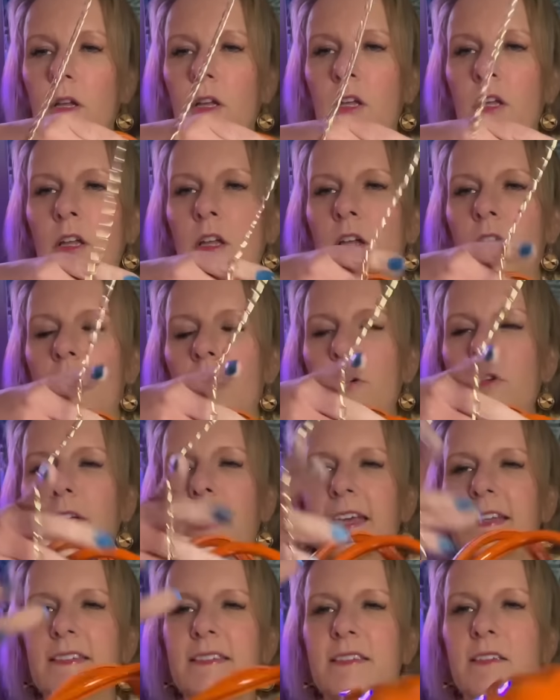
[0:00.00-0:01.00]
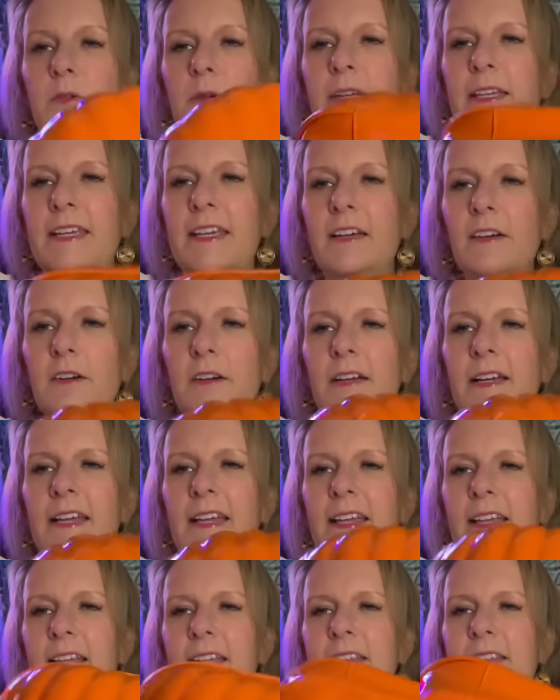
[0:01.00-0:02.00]
Okay, so here
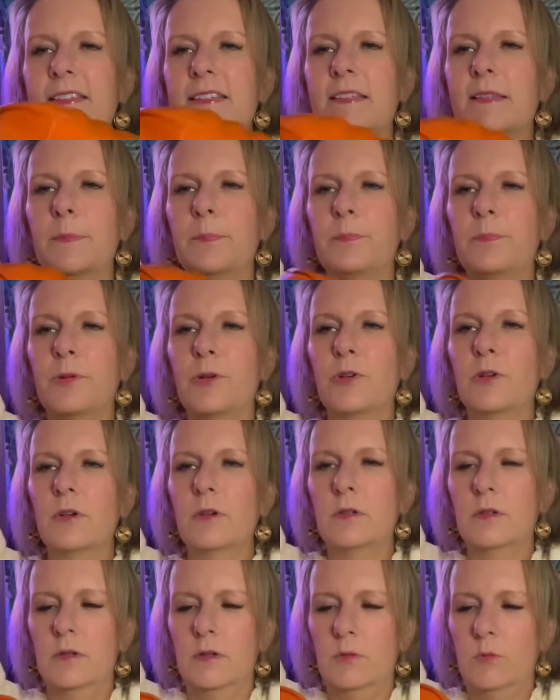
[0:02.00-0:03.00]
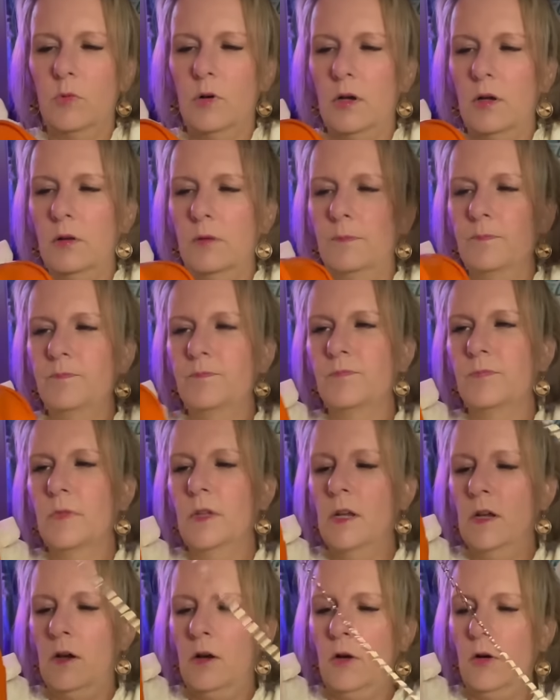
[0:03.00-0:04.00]
is the per, well,
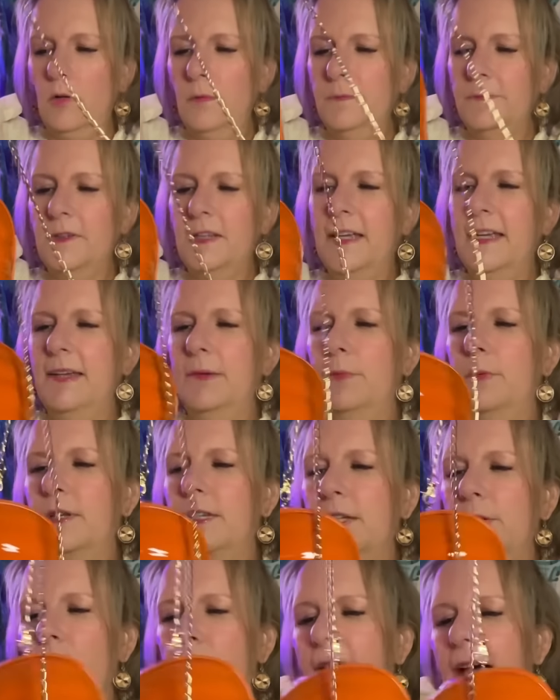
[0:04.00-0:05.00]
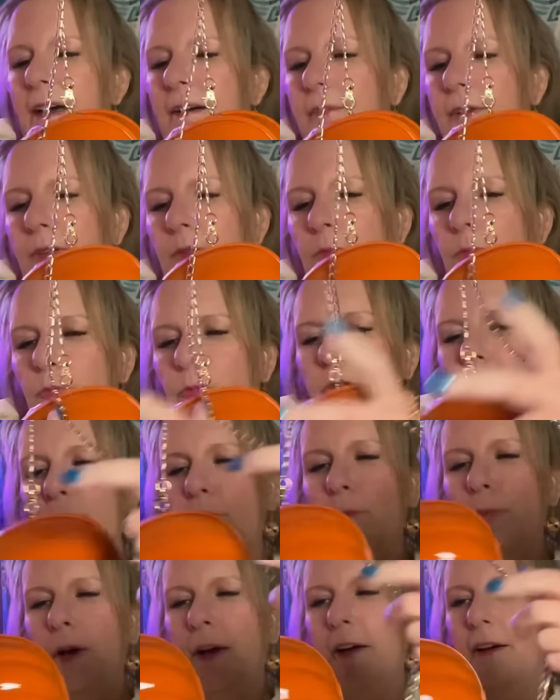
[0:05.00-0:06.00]
hopefully when you have it, when you're
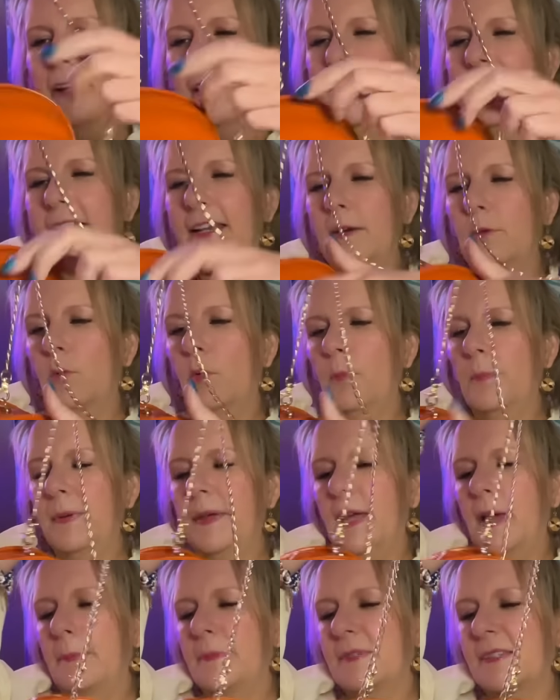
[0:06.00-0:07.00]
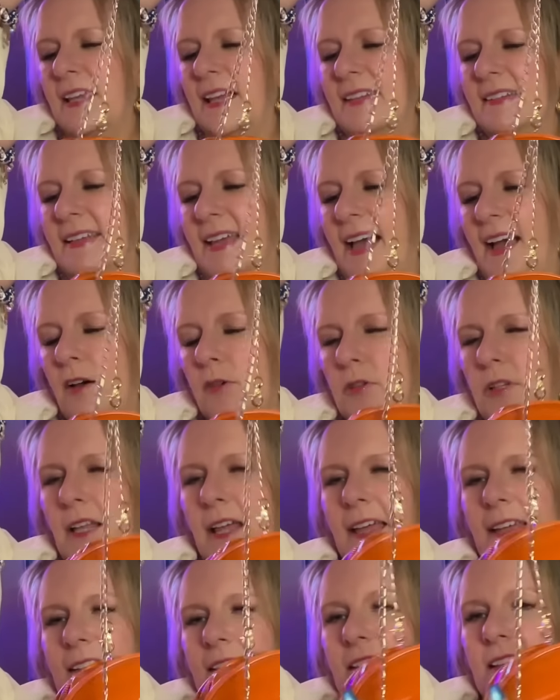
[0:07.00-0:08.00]
wearing it, it won't be upside down like
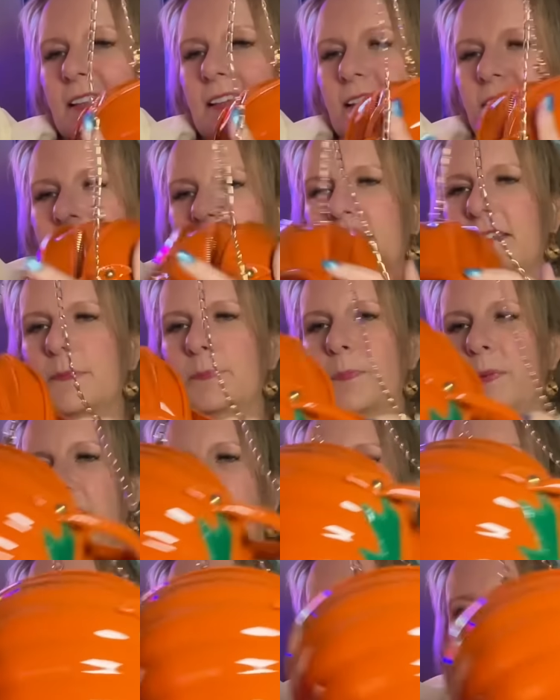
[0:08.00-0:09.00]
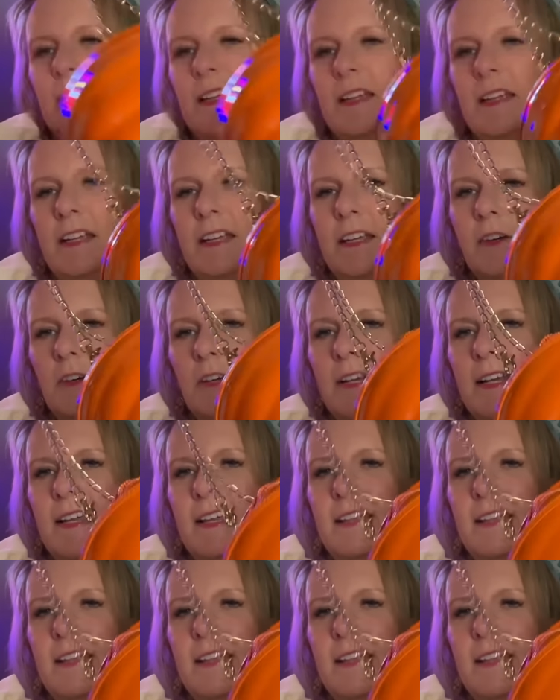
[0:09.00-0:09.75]
this, but here it is.